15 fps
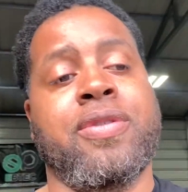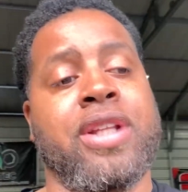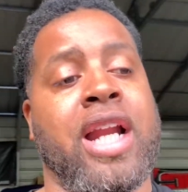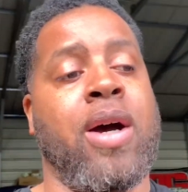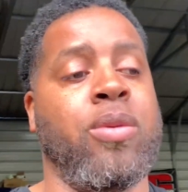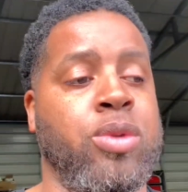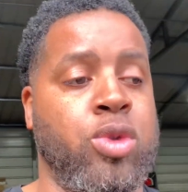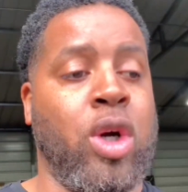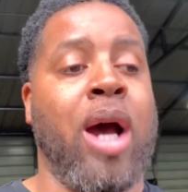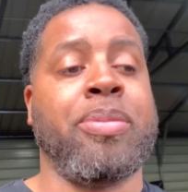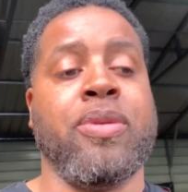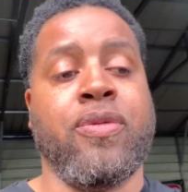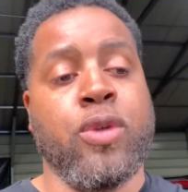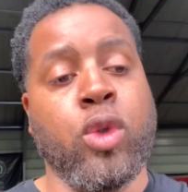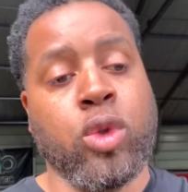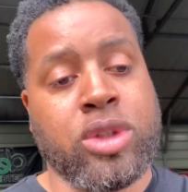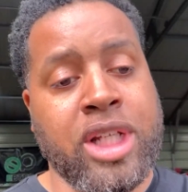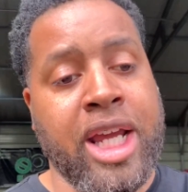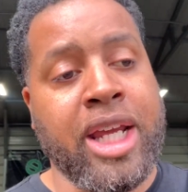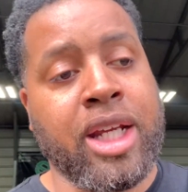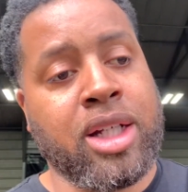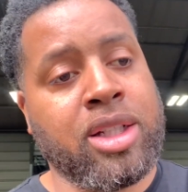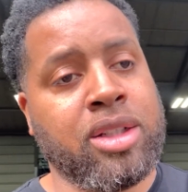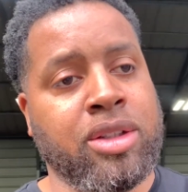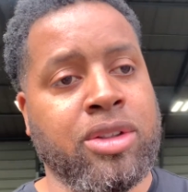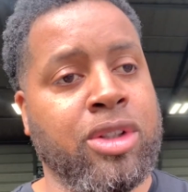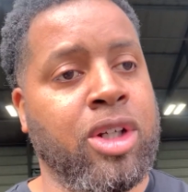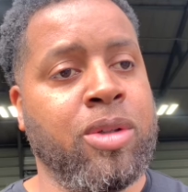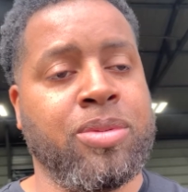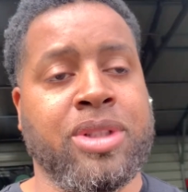then I would drop the fuel tank, you
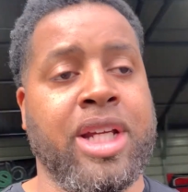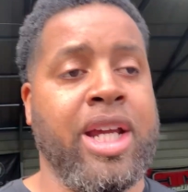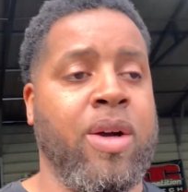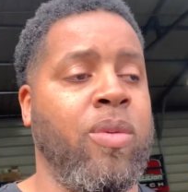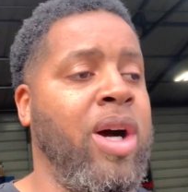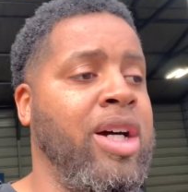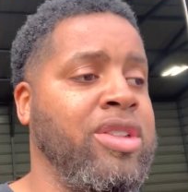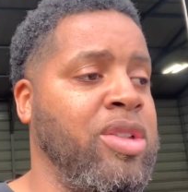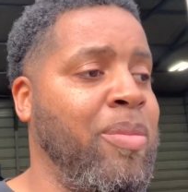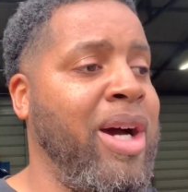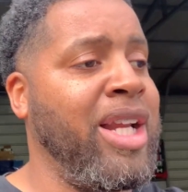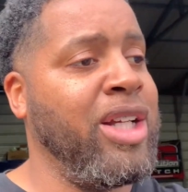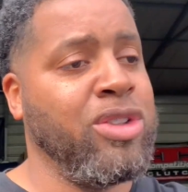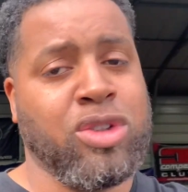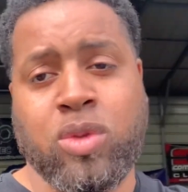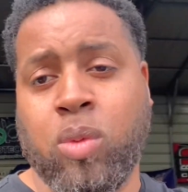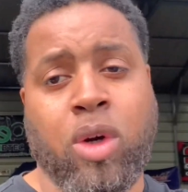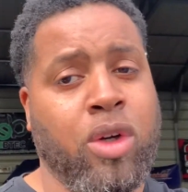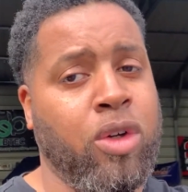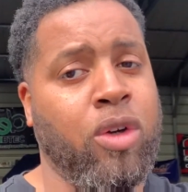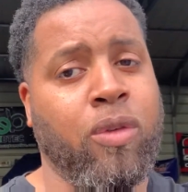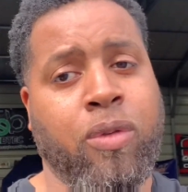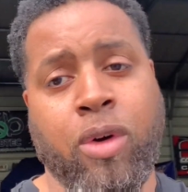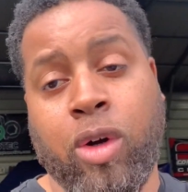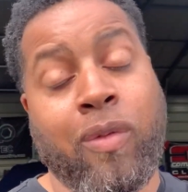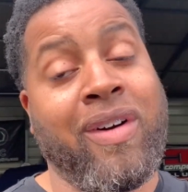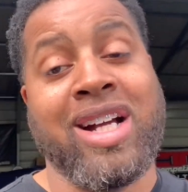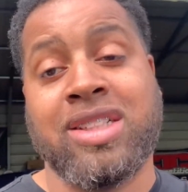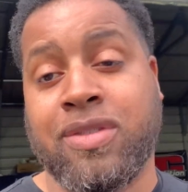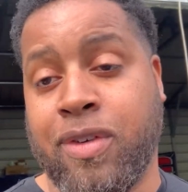know what I'm saying, while somebody else is working on the front, or
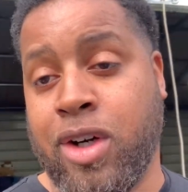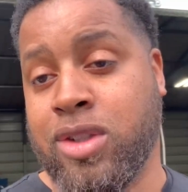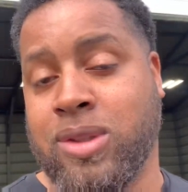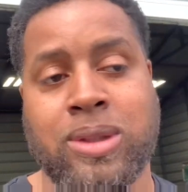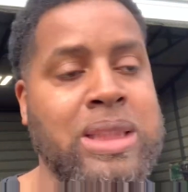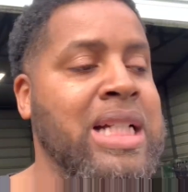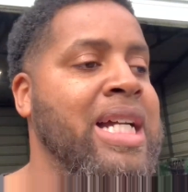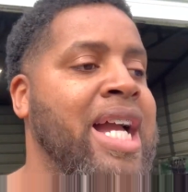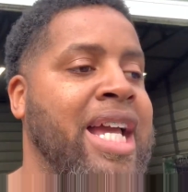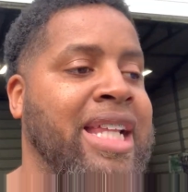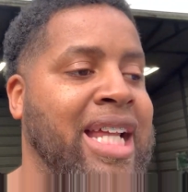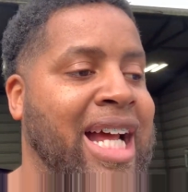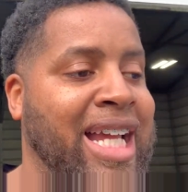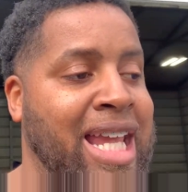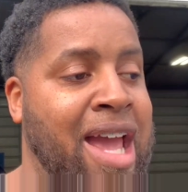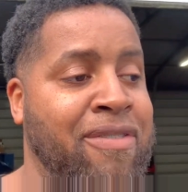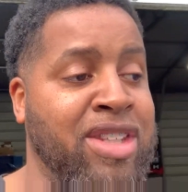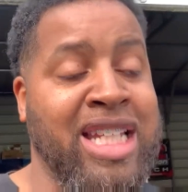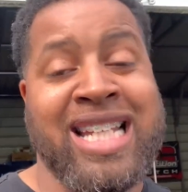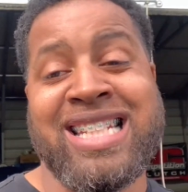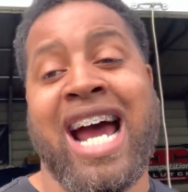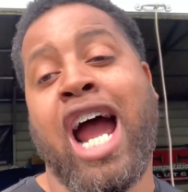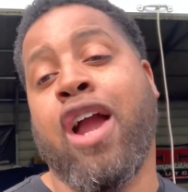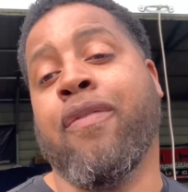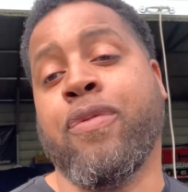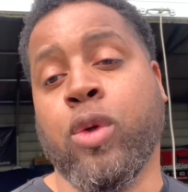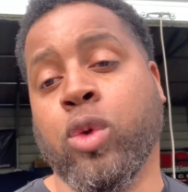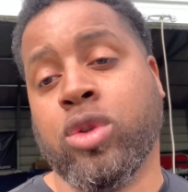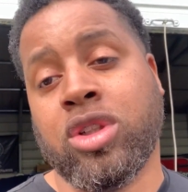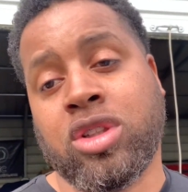vice versa. And then I can have the entire
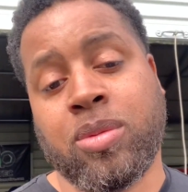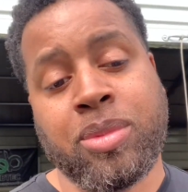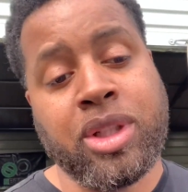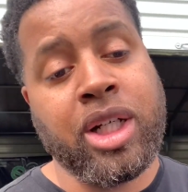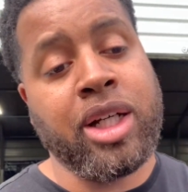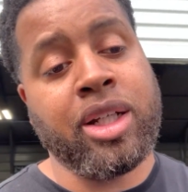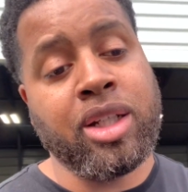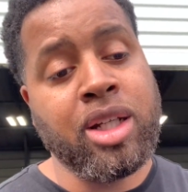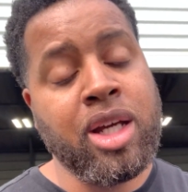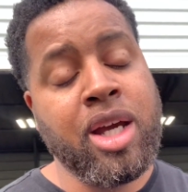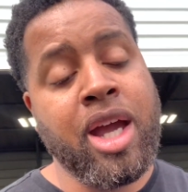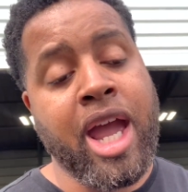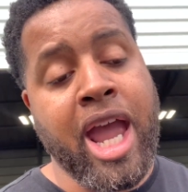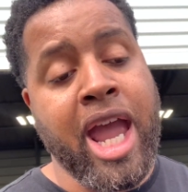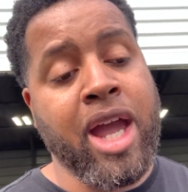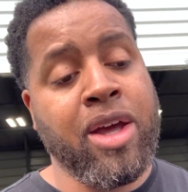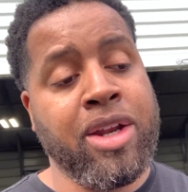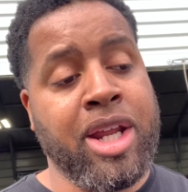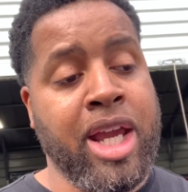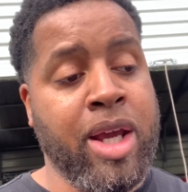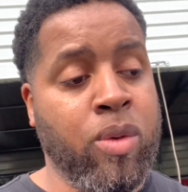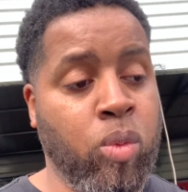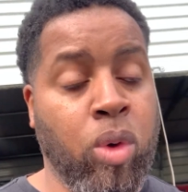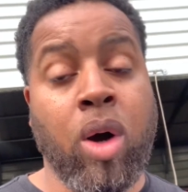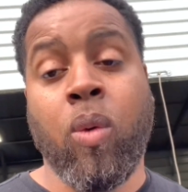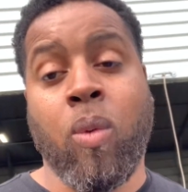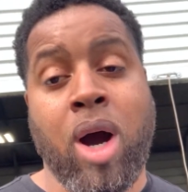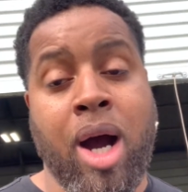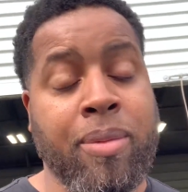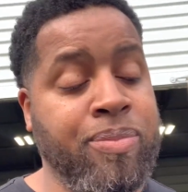fuel system done in one
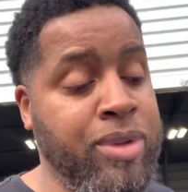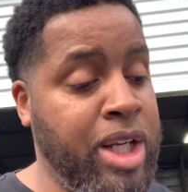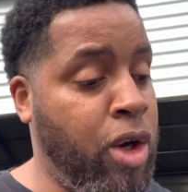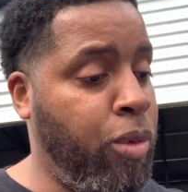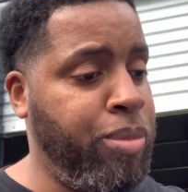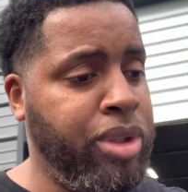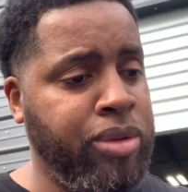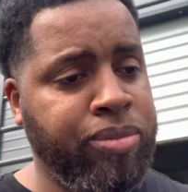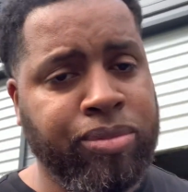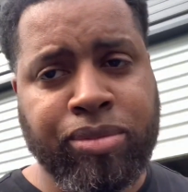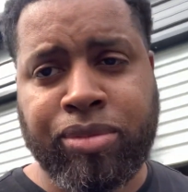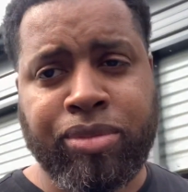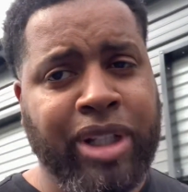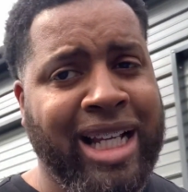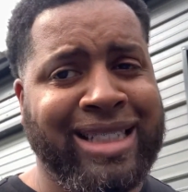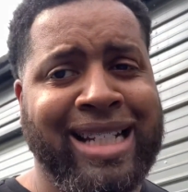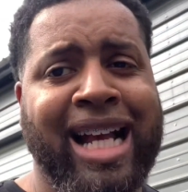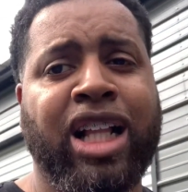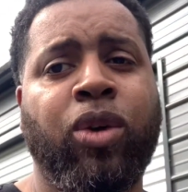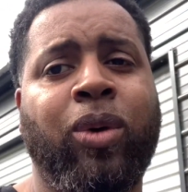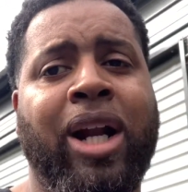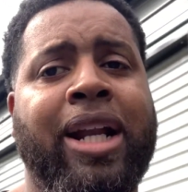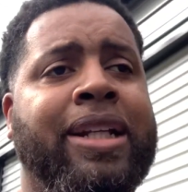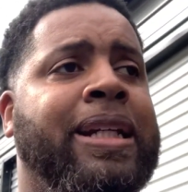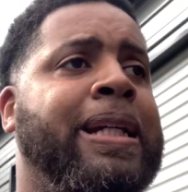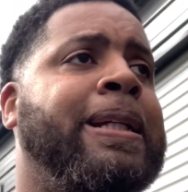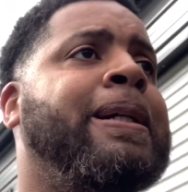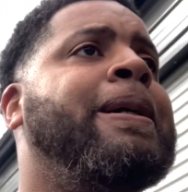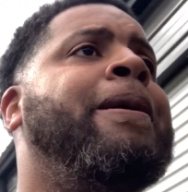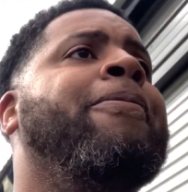whop, and that would be exactly what I need.
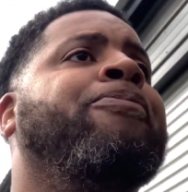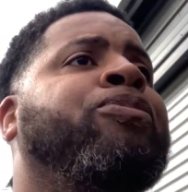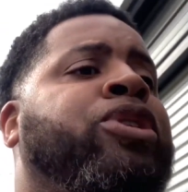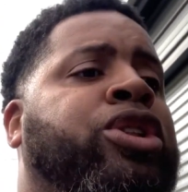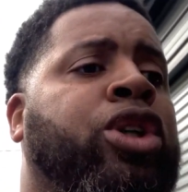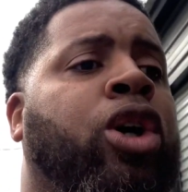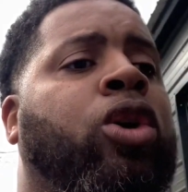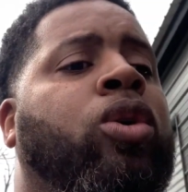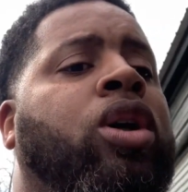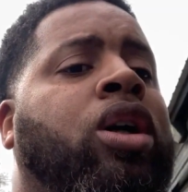So